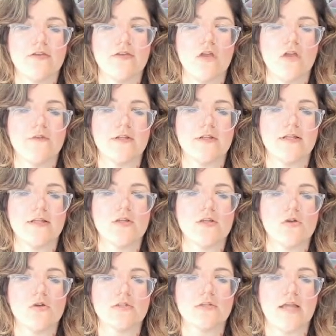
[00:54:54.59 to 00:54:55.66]
None of it, it
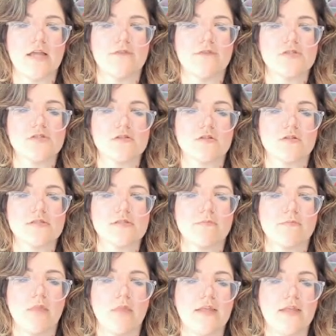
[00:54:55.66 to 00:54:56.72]
all kind of just looks
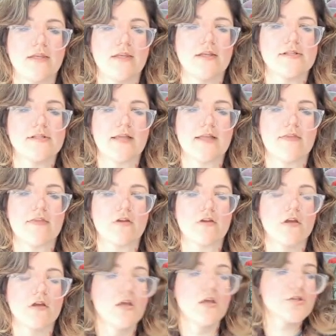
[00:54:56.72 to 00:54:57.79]
blended in together.
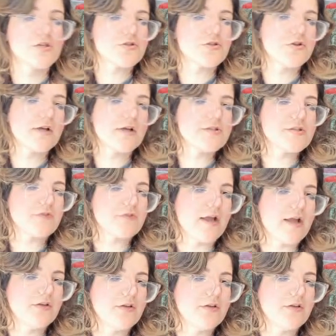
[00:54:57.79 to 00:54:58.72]
So you guys are right.